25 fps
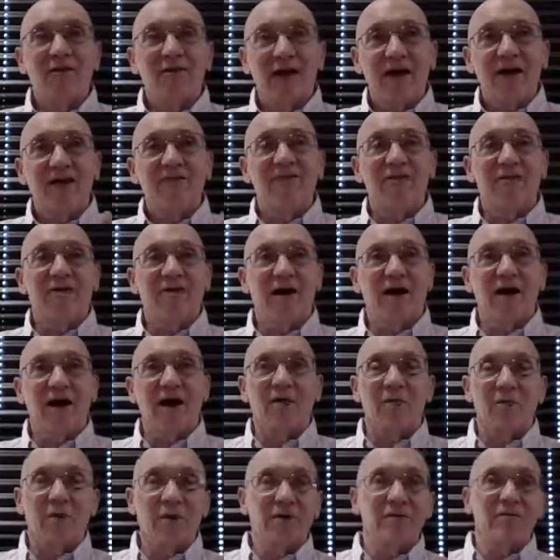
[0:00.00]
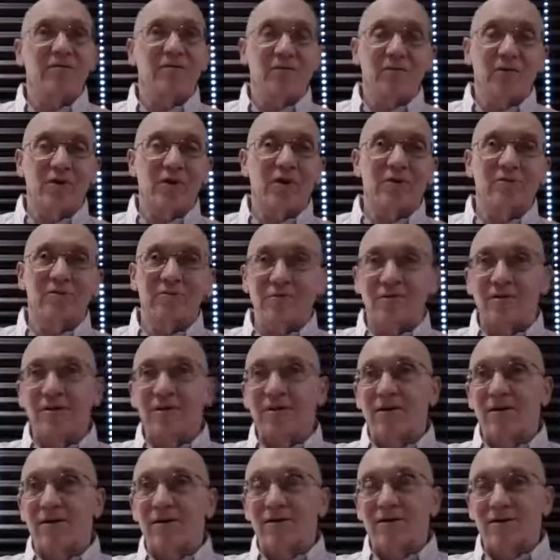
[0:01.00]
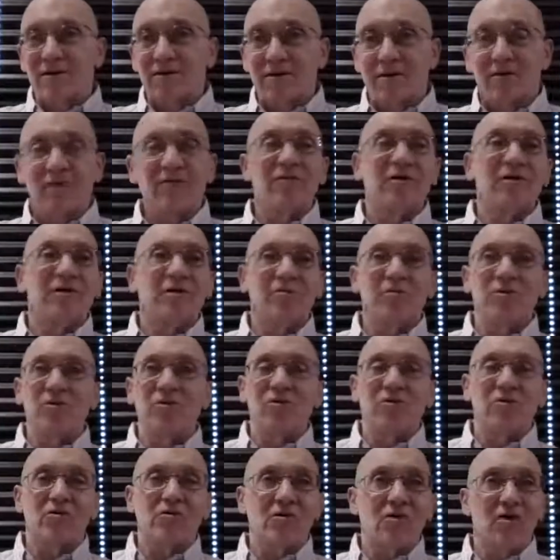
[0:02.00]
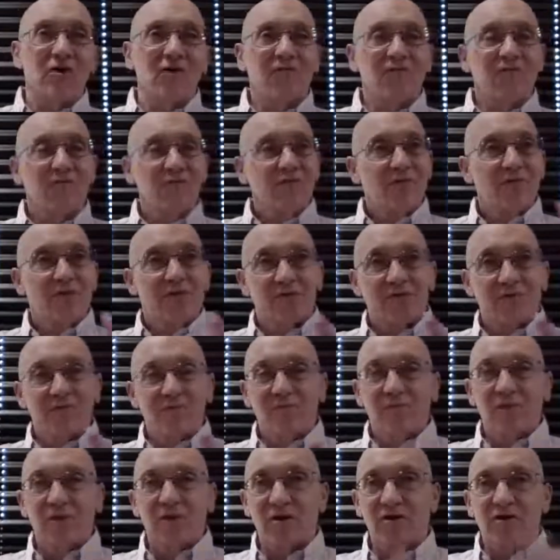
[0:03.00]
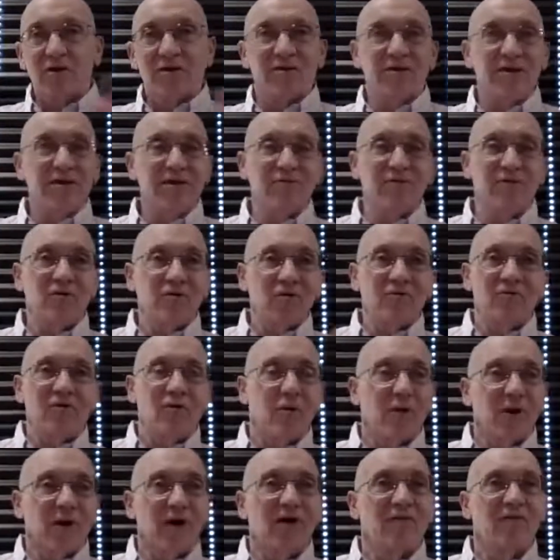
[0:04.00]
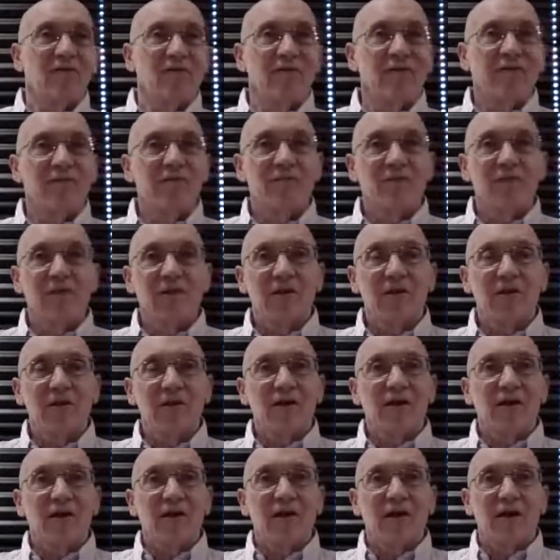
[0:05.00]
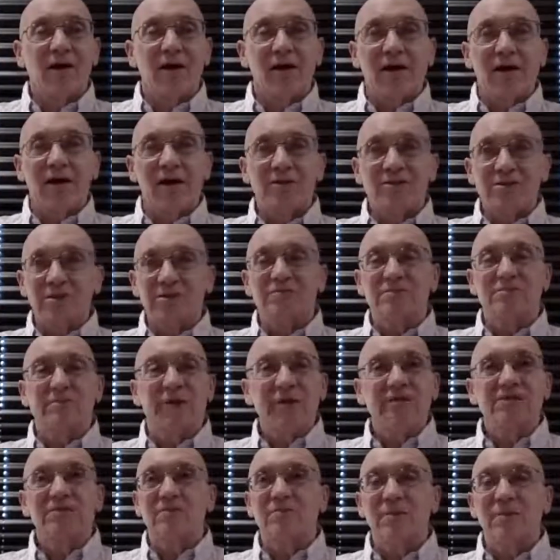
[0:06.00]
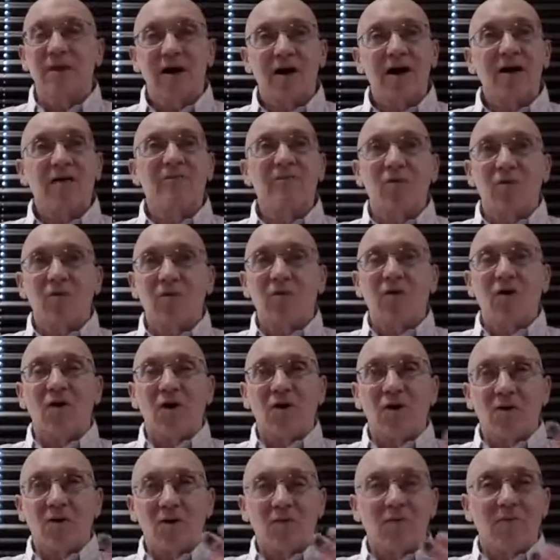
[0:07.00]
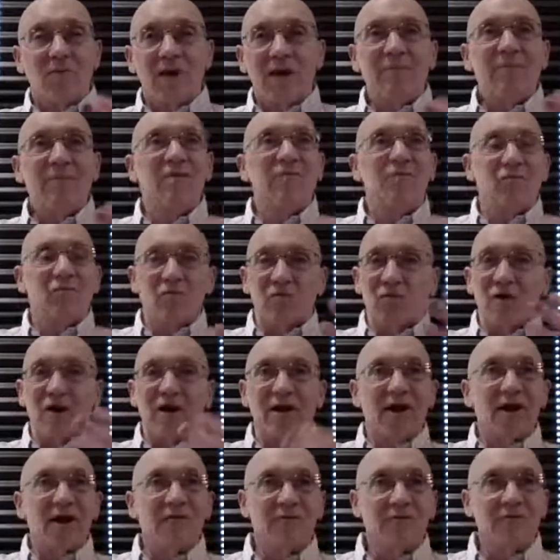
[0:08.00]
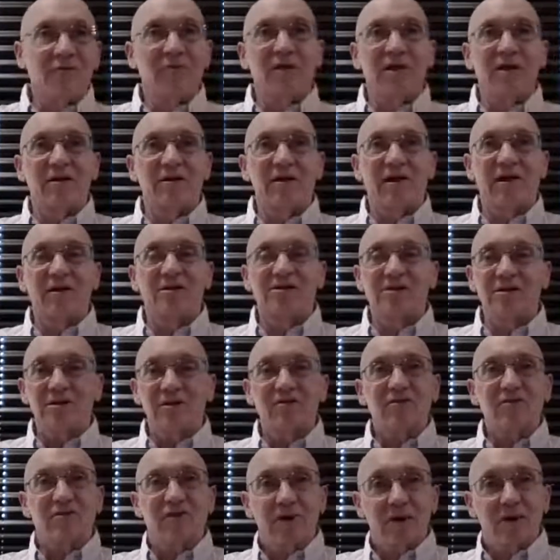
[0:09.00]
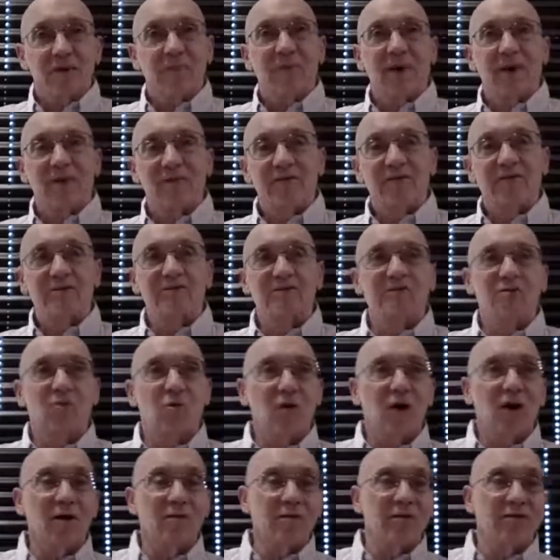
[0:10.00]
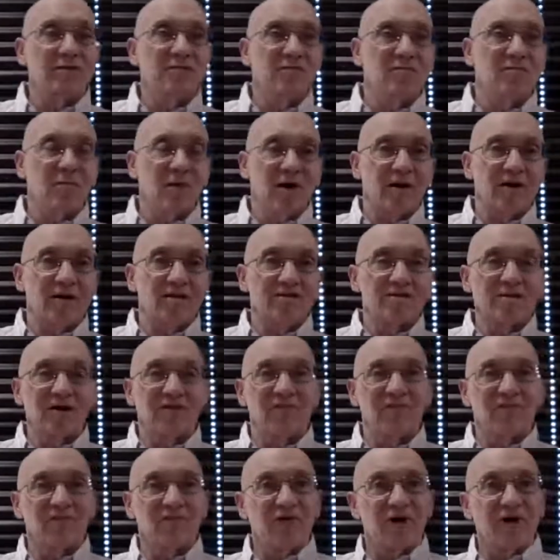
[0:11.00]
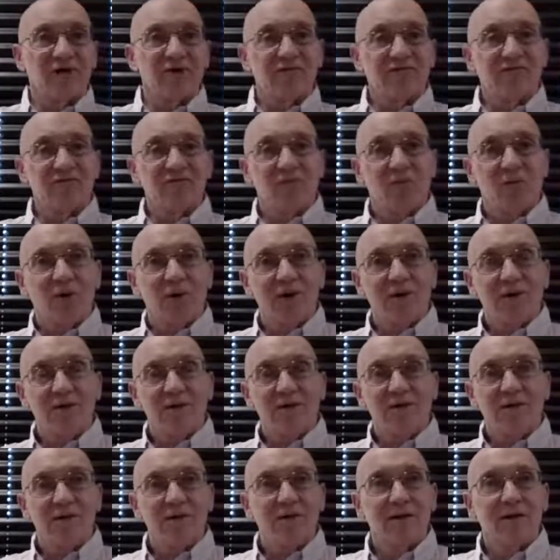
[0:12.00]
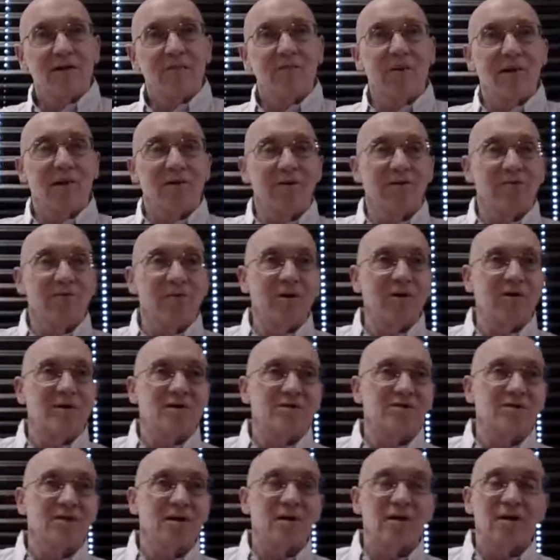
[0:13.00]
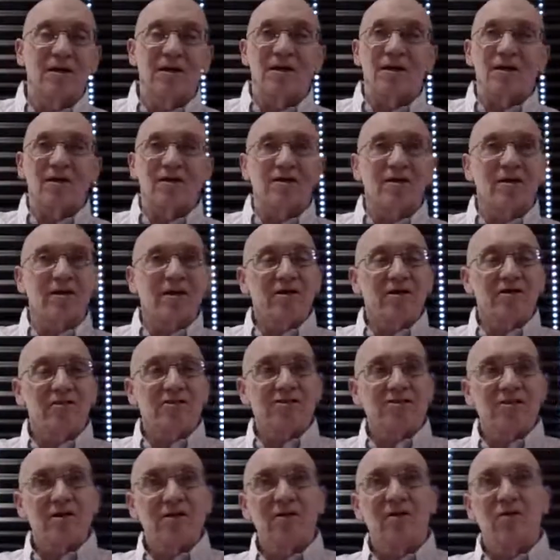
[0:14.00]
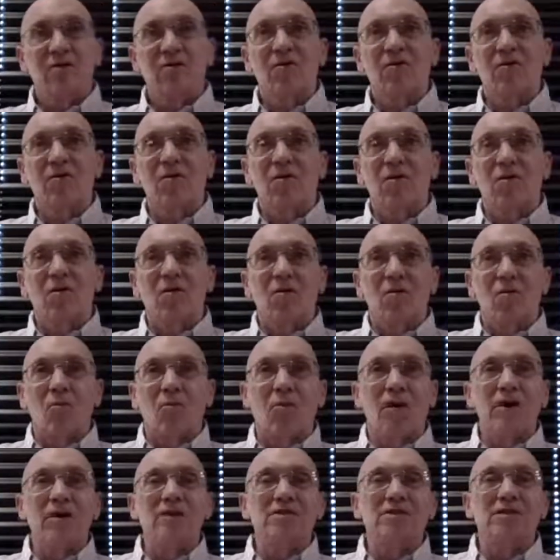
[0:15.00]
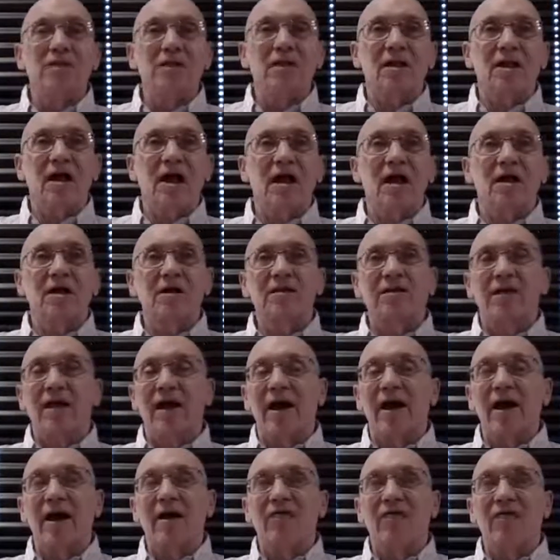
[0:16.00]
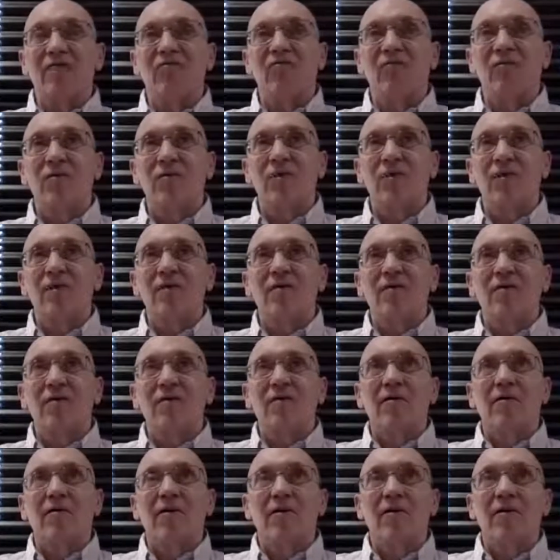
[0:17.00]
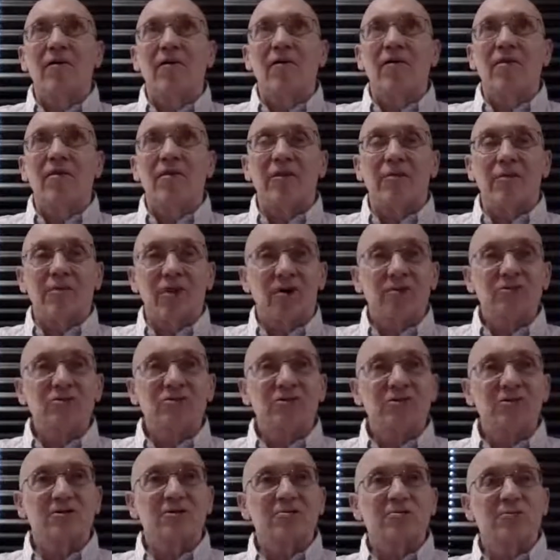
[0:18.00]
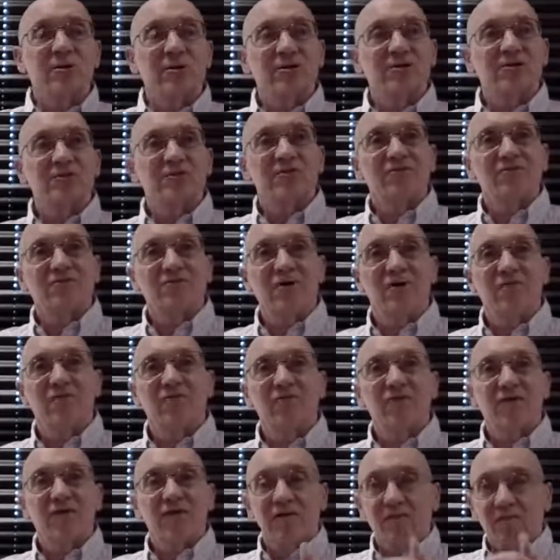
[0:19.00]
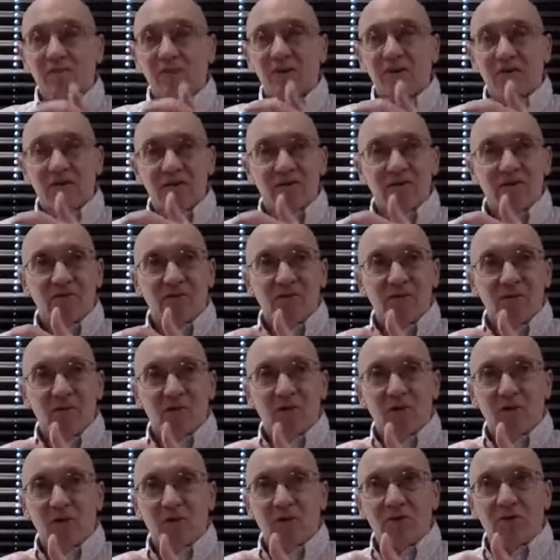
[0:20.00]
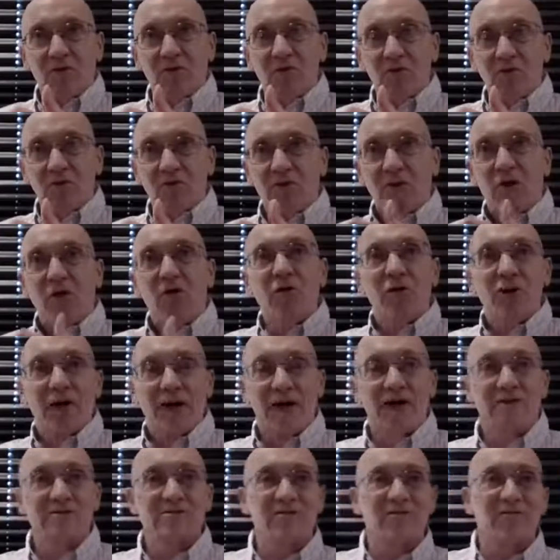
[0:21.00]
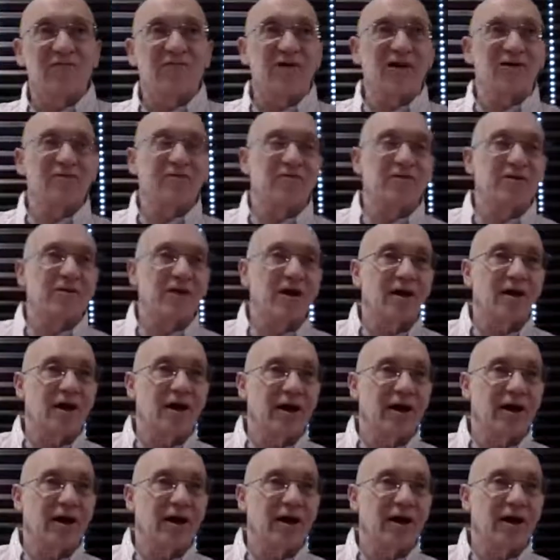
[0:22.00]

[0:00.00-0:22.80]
We can take the time. We can turn the computer off or turn the TV off or whatever, and just spend some time, maybe right after meditation, to think about these qualities of mind, the 7 factors of awakening, the 10 Paramitas, to consider what is it like to have the personal experience of suffering known as the 5